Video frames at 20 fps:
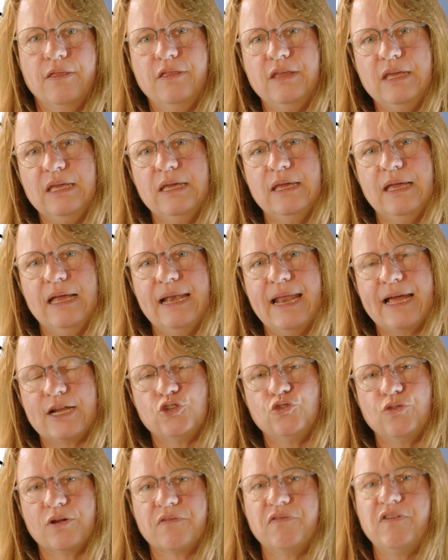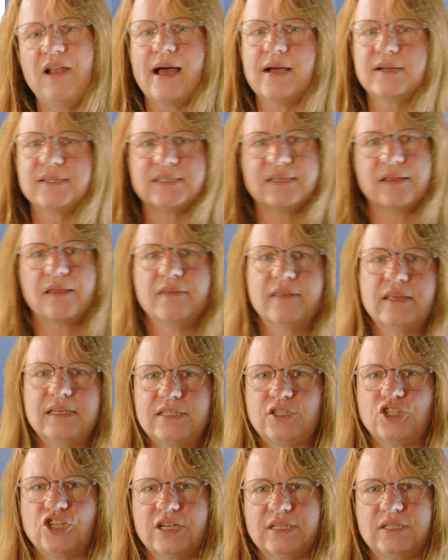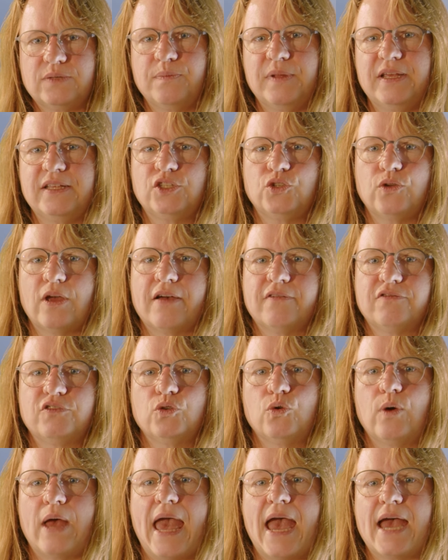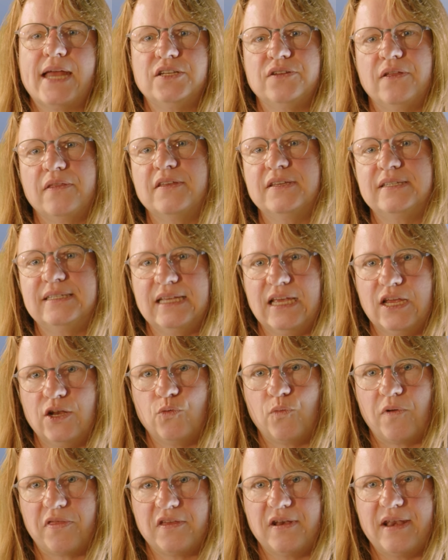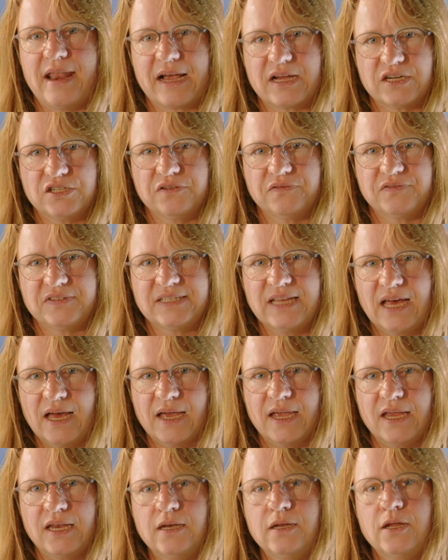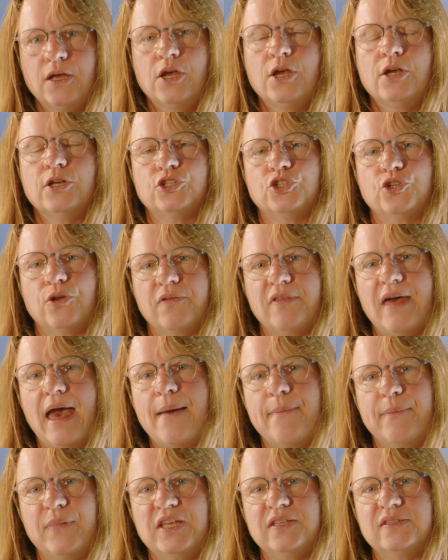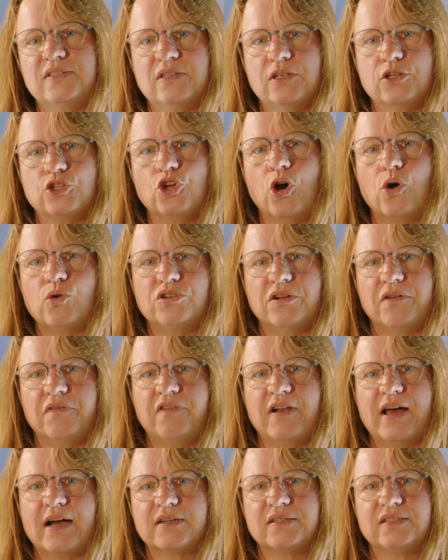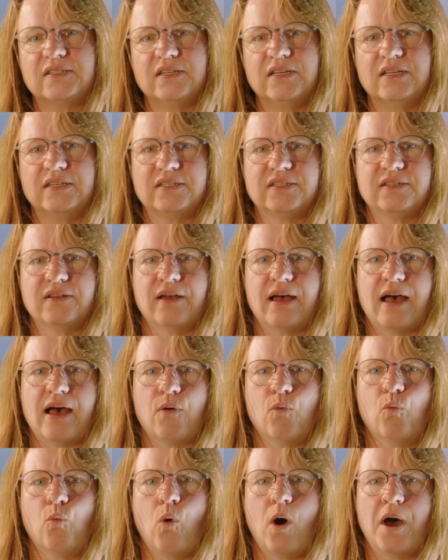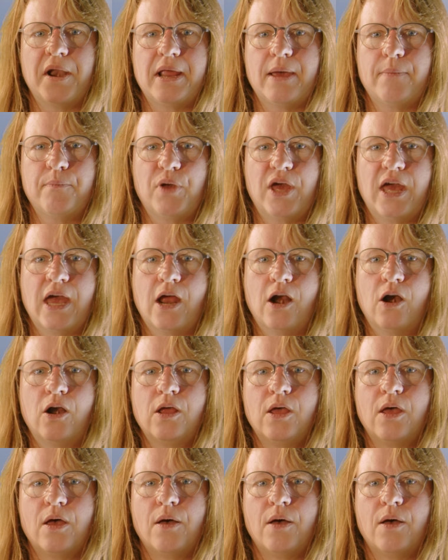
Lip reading: the electric flux, this just means you have to add this in with a negative sign. So that means the total flux is 1 ampere